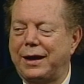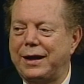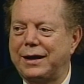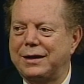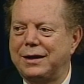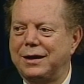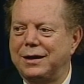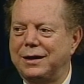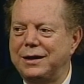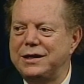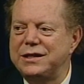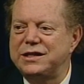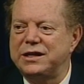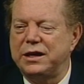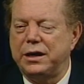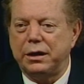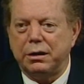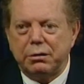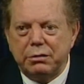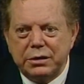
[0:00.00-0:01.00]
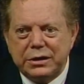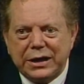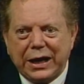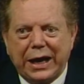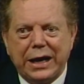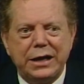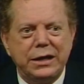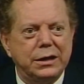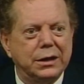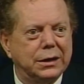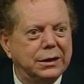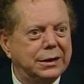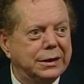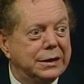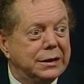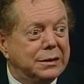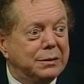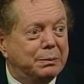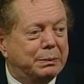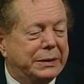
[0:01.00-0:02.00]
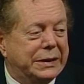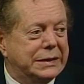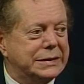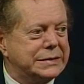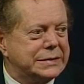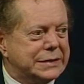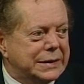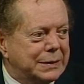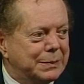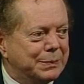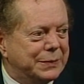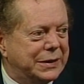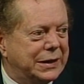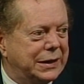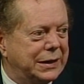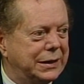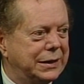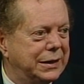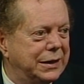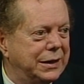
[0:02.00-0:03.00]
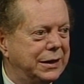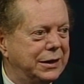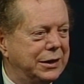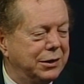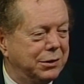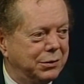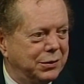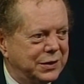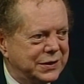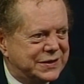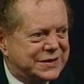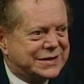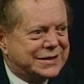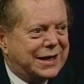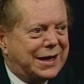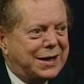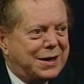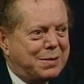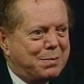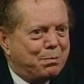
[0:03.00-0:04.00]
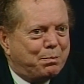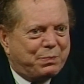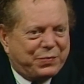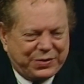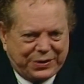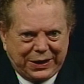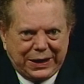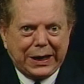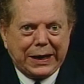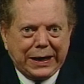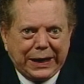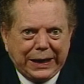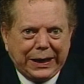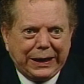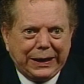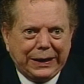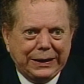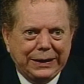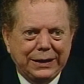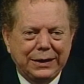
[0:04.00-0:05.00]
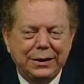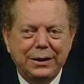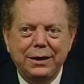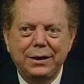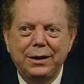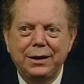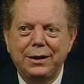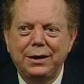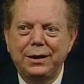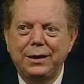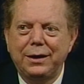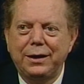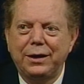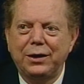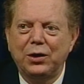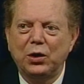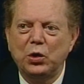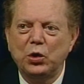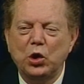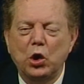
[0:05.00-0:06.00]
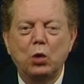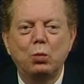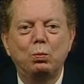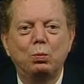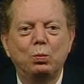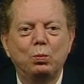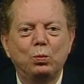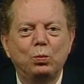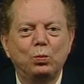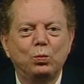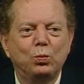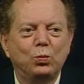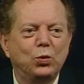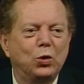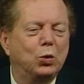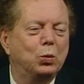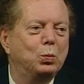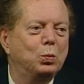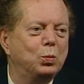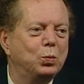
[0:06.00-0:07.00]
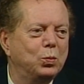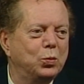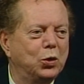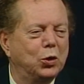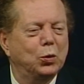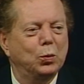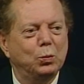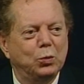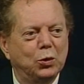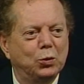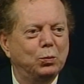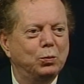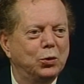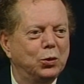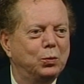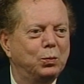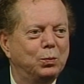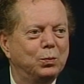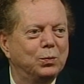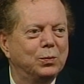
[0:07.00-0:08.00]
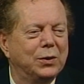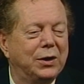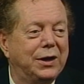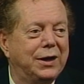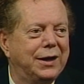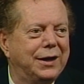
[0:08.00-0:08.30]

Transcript: I thought I could at least irritate you a little bit, something. You know, something." They go, nope, nope, nope, nope, nope.